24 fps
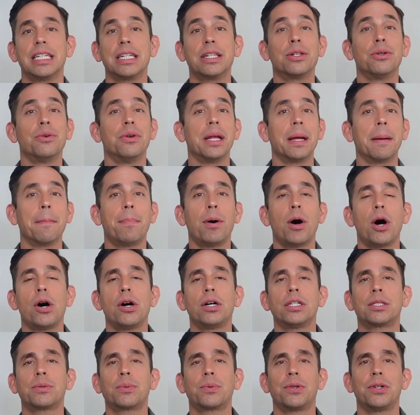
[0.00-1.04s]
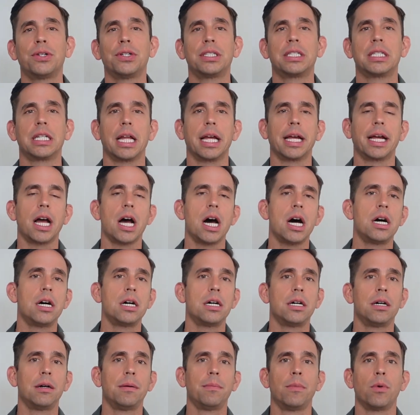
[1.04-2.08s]
including pause words like
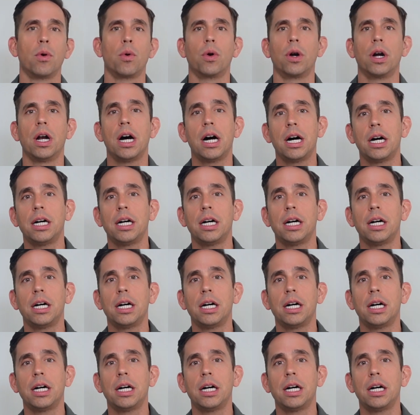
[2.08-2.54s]
or